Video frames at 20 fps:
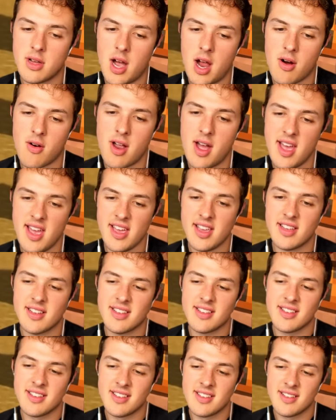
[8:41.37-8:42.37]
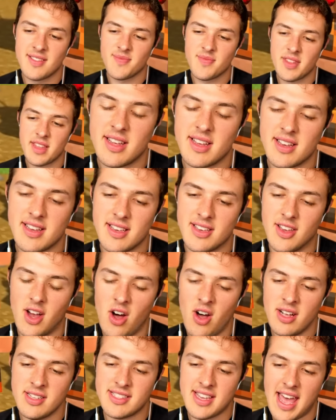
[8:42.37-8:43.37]
All right.
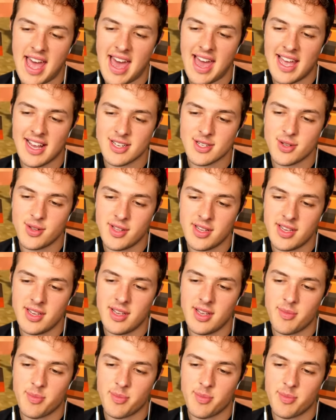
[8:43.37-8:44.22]
Yawn's actually